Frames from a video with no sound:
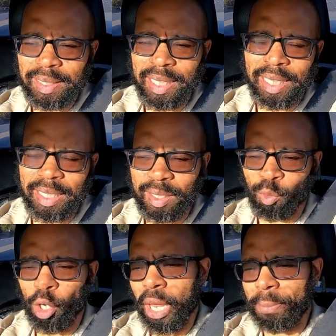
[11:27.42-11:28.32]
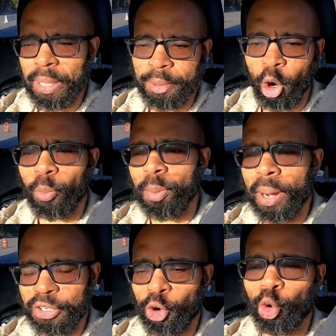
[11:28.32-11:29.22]
then will I be able to open
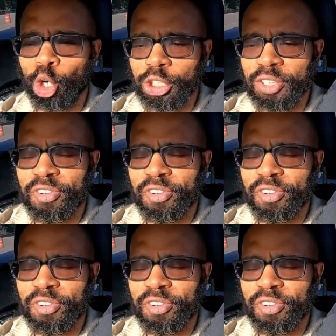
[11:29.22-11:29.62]
my doors